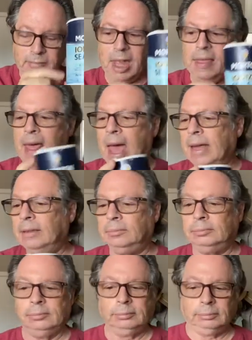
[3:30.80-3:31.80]
that,
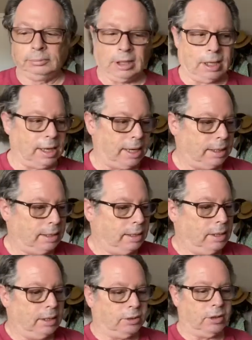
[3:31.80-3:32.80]
all right?
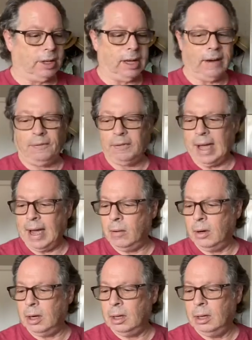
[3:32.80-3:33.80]
So again,
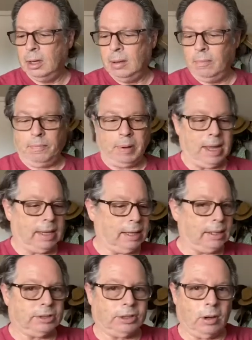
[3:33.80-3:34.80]
flour,
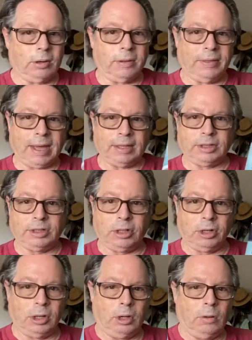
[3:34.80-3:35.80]
baking soda, that's
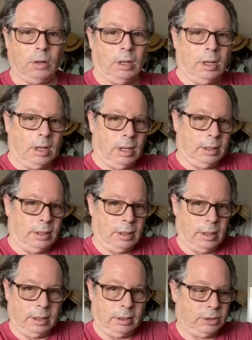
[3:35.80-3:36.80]
2.
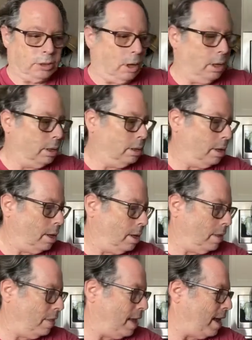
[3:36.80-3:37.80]
Salt,
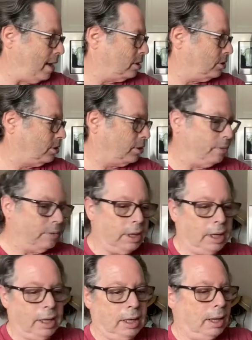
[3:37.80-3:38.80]
that's
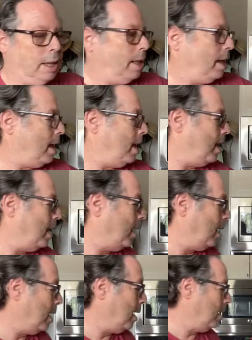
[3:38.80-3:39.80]
3.
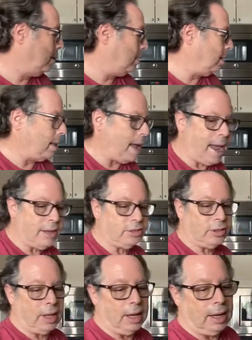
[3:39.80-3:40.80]
And the last
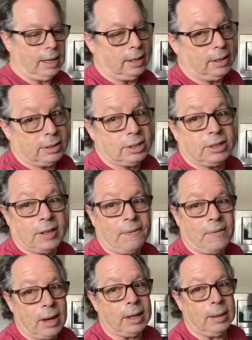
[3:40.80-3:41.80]
thing, and this is the
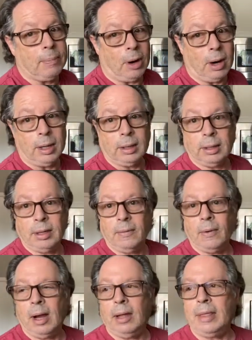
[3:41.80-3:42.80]
funky part,
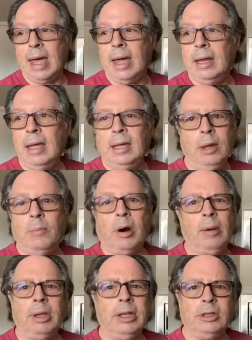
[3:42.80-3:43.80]
that you
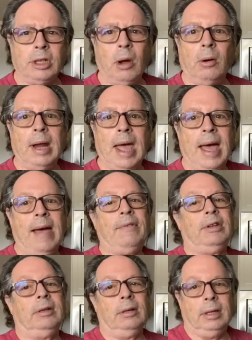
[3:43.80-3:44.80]
probably don't have
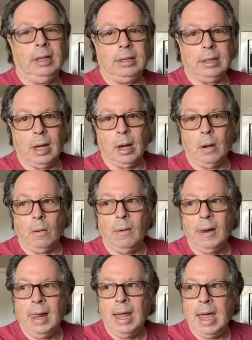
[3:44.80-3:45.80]
and you'll need to go
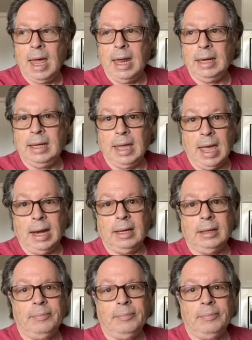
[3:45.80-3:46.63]
and get it,